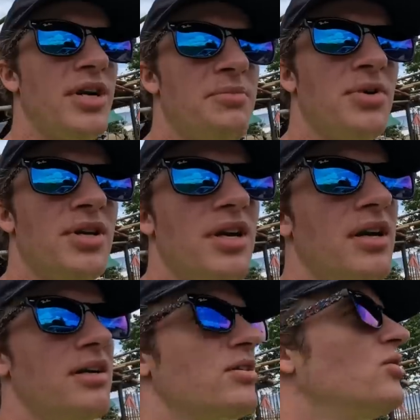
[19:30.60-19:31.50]
But I'm
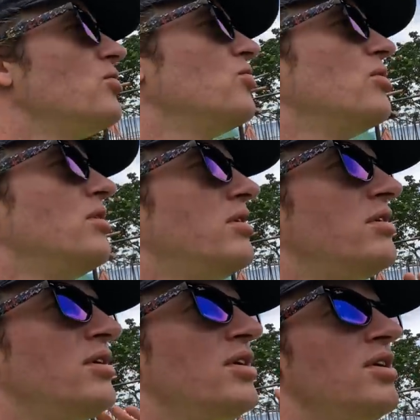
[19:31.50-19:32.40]
gonna go
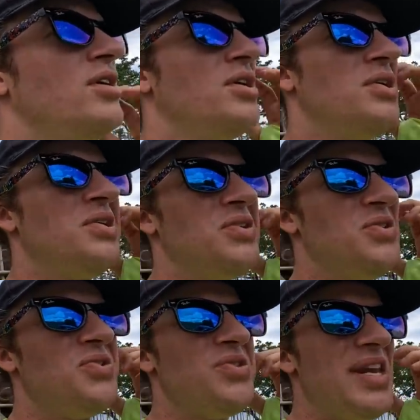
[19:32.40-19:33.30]

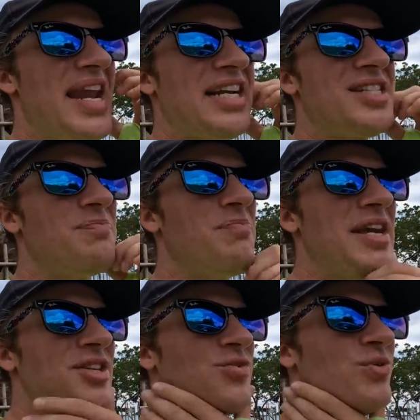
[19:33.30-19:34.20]
to the next
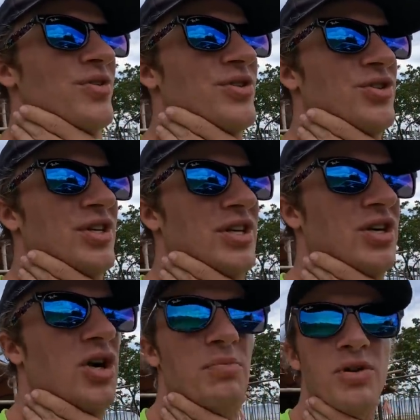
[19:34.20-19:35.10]
beach where there's
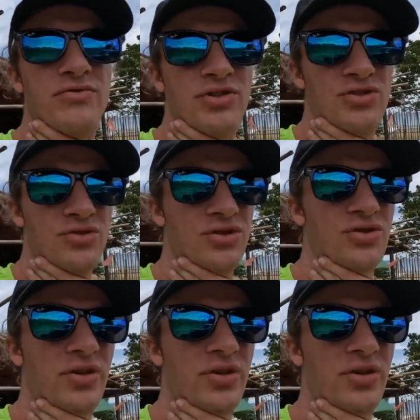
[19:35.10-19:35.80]
a couple of resorts.